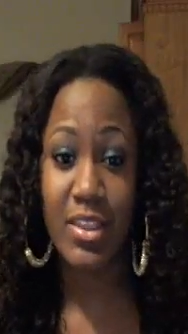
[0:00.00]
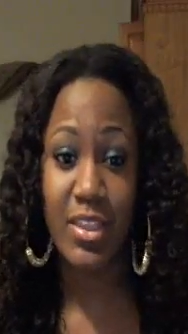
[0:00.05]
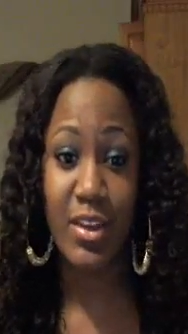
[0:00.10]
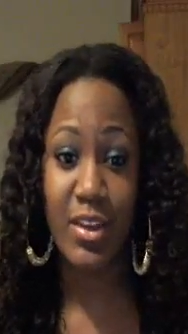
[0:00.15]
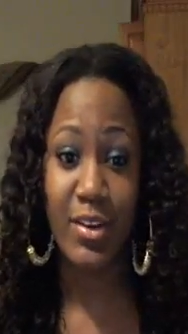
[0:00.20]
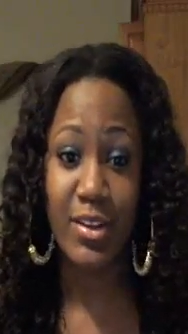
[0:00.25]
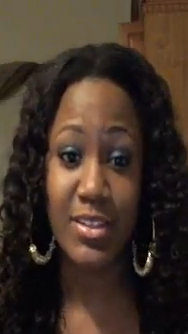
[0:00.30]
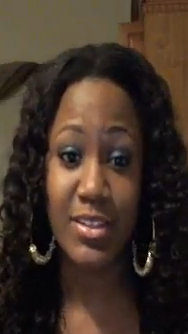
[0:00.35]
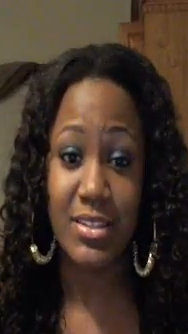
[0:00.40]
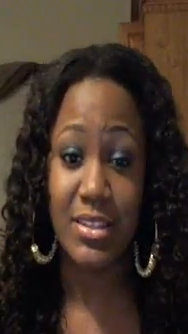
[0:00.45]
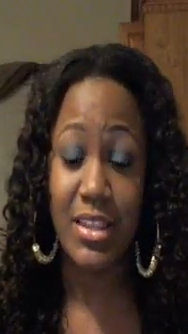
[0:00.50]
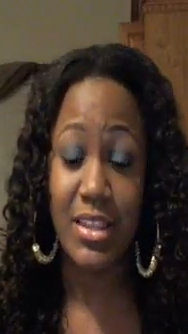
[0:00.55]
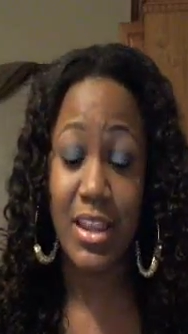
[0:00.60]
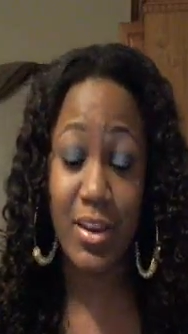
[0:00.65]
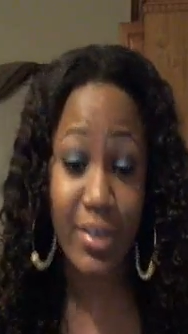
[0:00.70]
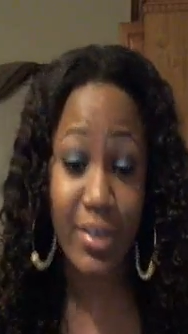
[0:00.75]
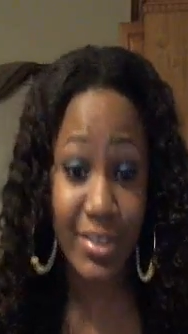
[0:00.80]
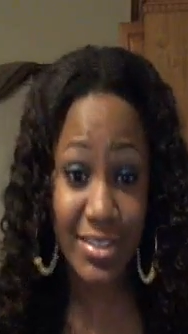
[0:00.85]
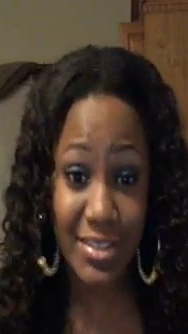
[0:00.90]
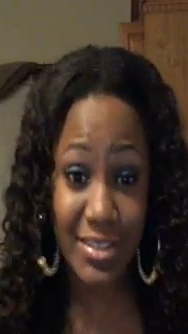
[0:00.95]
their
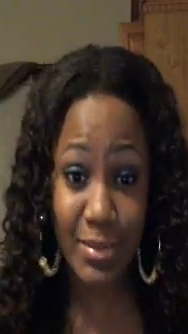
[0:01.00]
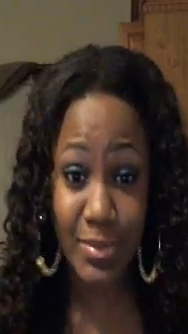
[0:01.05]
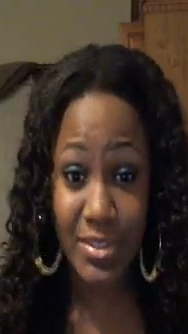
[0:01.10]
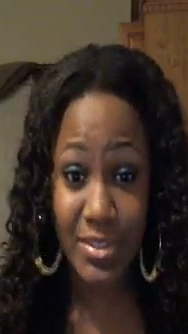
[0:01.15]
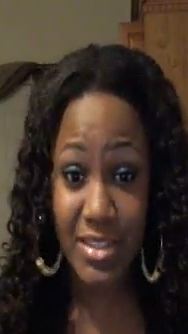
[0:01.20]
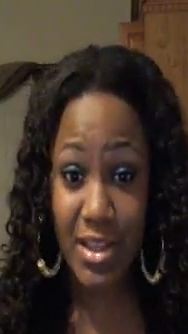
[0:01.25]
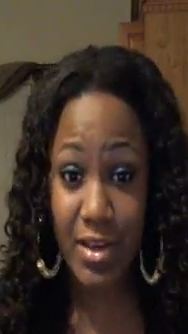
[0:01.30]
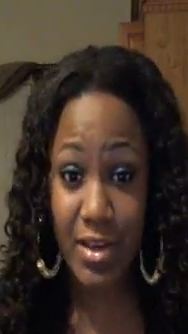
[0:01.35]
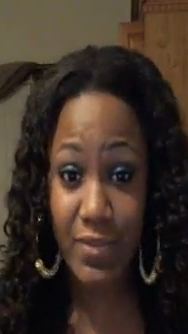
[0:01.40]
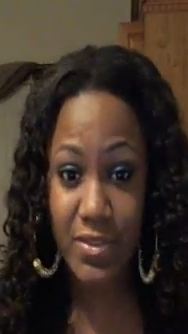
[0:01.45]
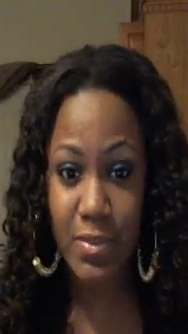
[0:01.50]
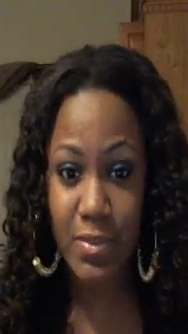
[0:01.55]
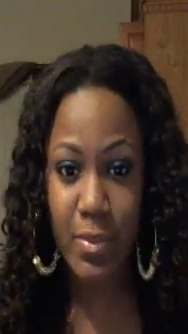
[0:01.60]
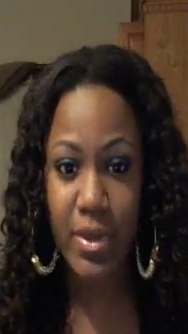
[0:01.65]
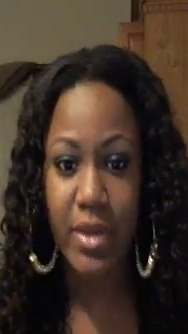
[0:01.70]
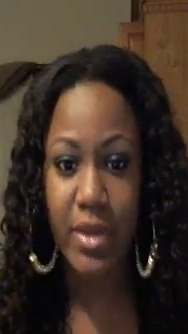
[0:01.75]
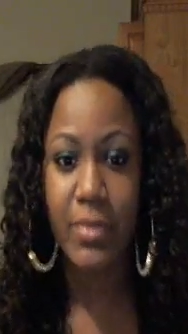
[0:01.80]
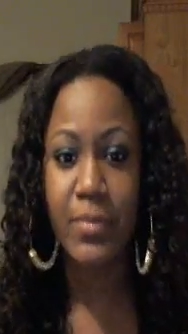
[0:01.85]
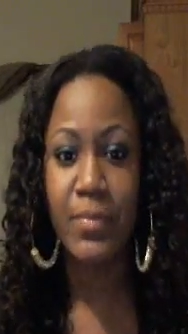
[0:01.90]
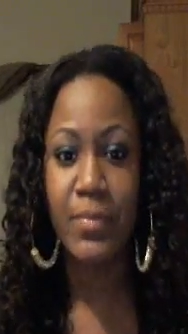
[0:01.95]
earrings themselves,
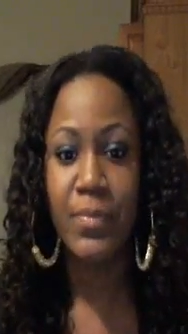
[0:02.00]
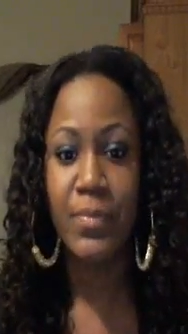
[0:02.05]
but